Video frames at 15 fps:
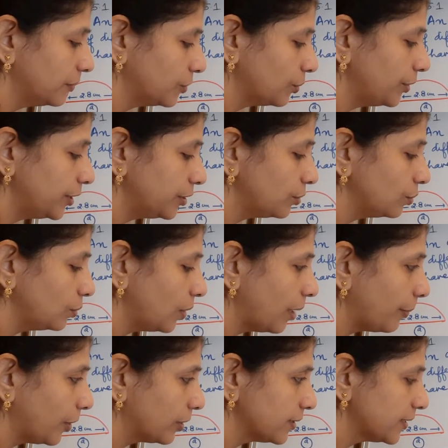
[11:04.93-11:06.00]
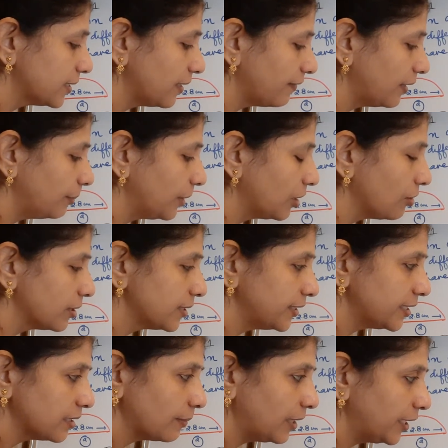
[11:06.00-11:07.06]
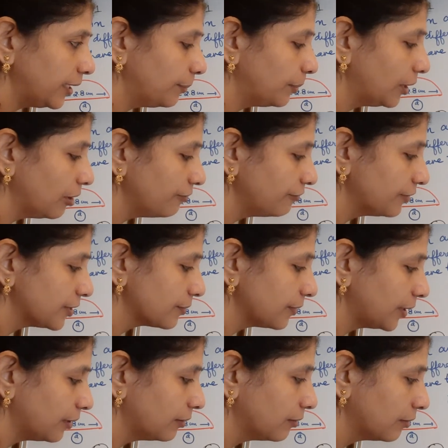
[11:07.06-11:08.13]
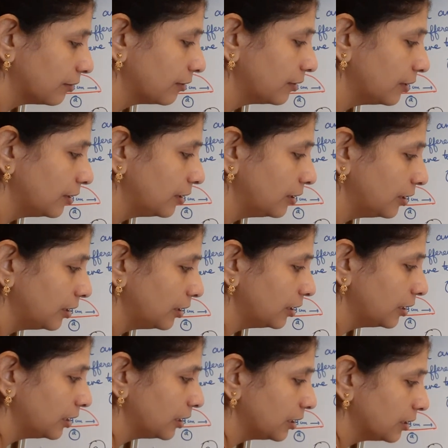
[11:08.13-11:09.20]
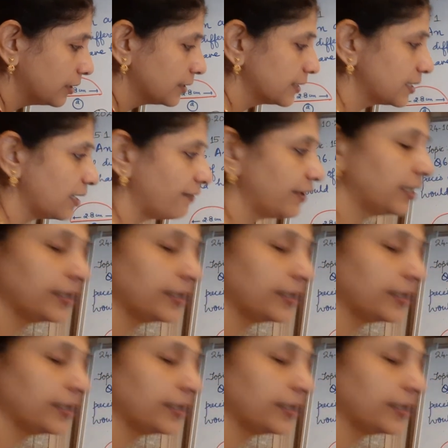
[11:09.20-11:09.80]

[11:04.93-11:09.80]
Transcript: 22 upon 7, because it is a multiple of this one. 7.